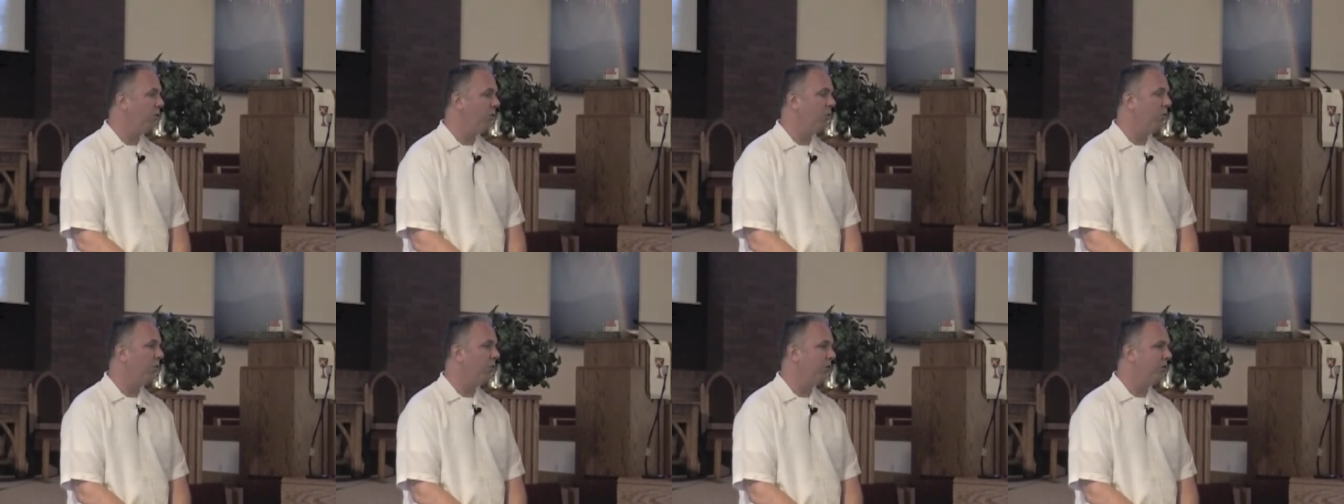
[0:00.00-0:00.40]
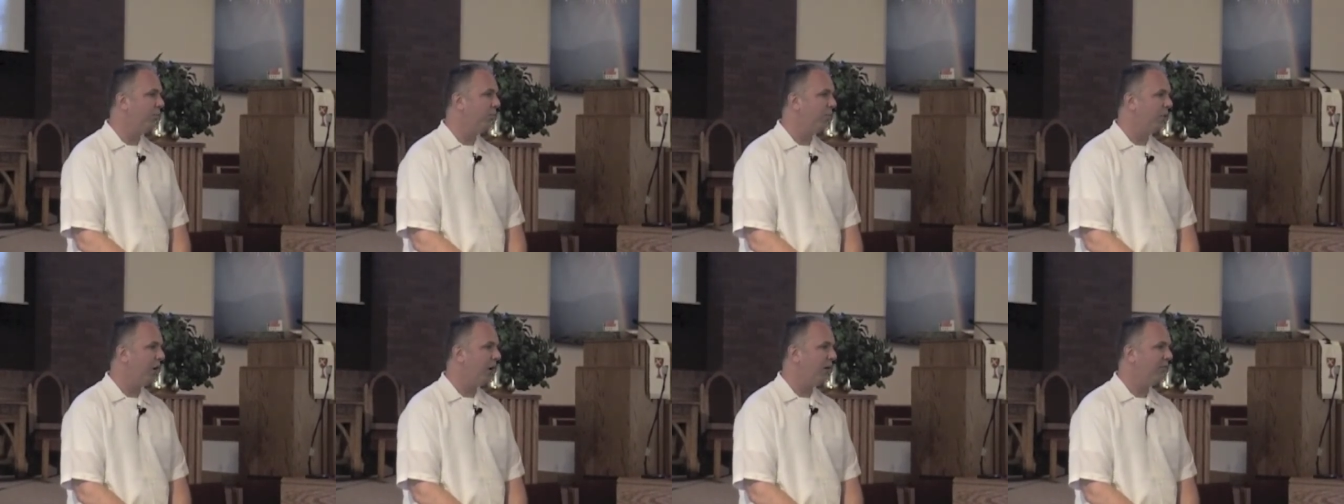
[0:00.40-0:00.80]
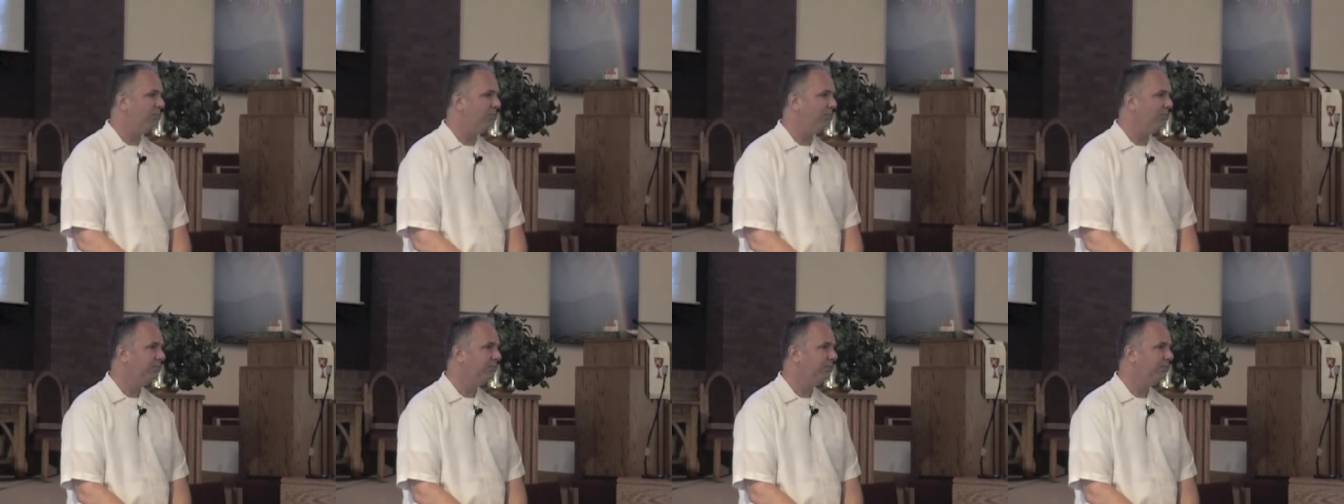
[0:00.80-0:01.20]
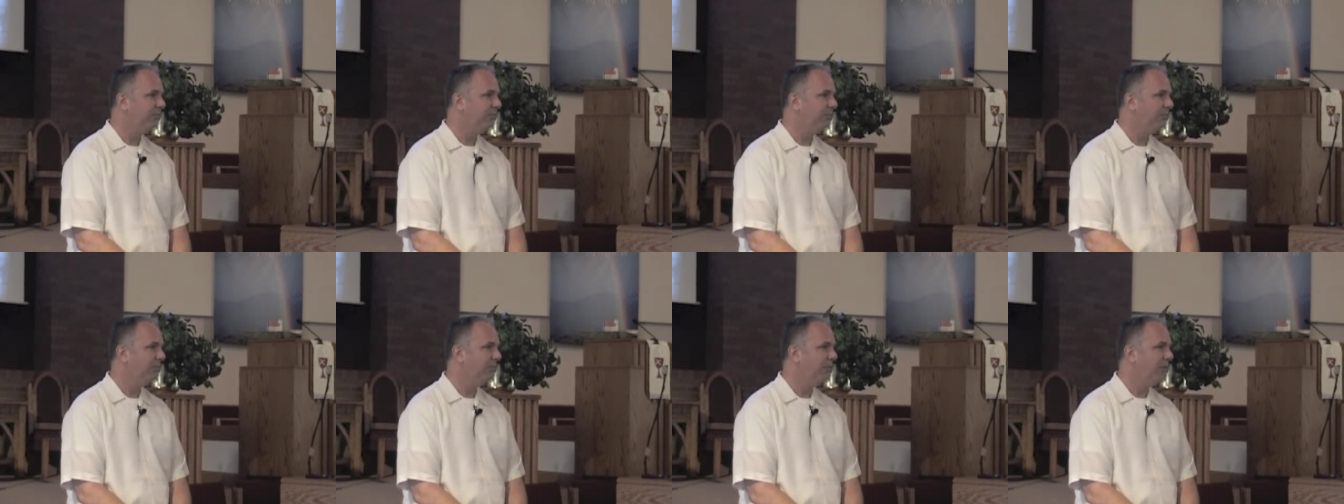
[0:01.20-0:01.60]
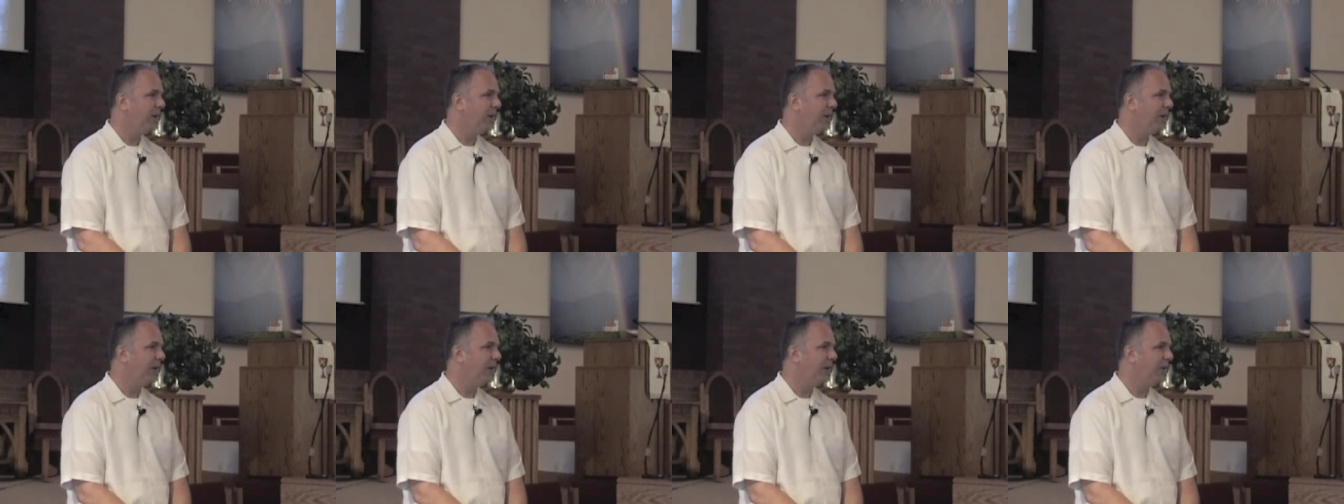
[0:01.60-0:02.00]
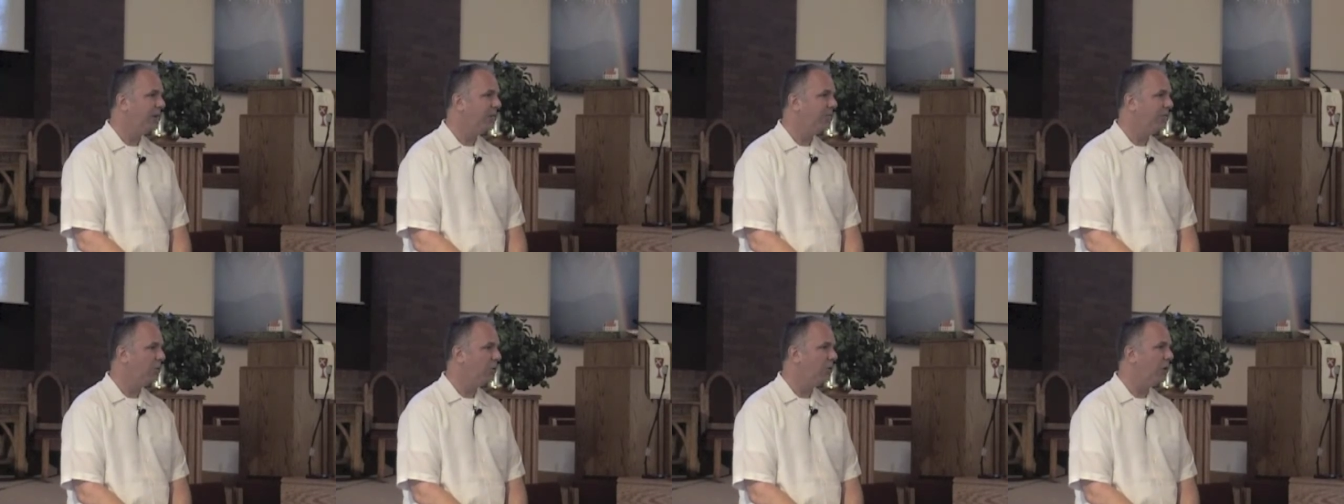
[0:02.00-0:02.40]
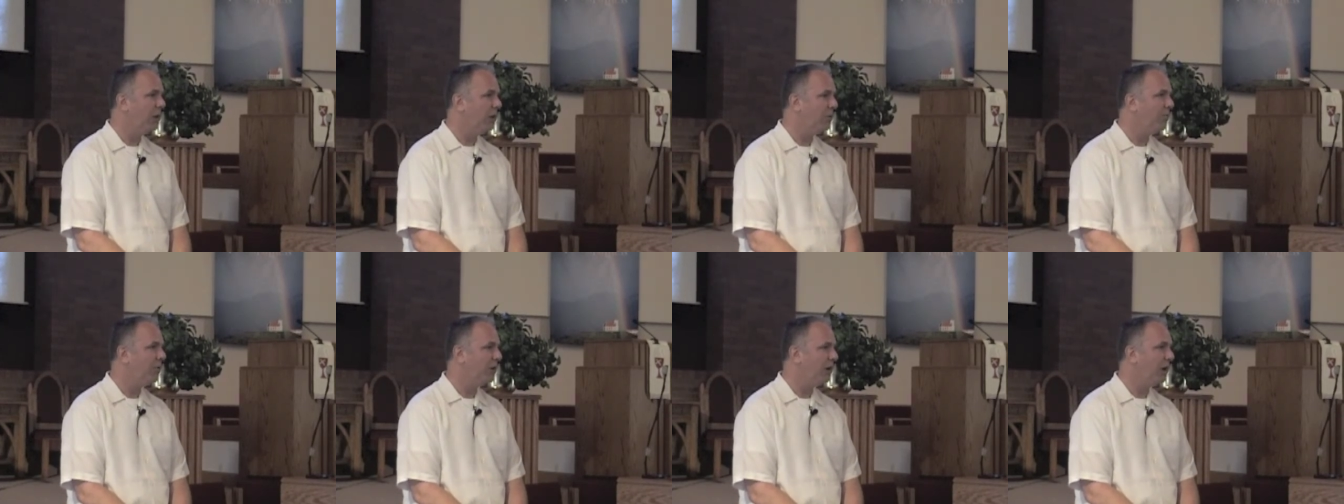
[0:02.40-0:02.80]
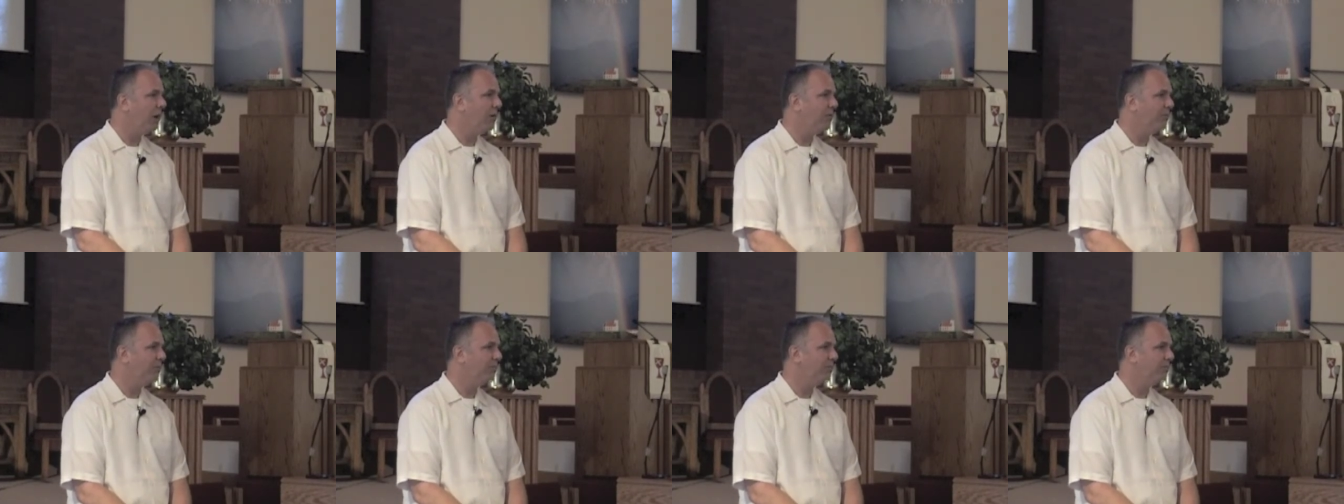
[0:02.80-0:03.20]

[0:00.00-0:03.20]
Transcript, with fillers: do was to pray and to give Lori up to God.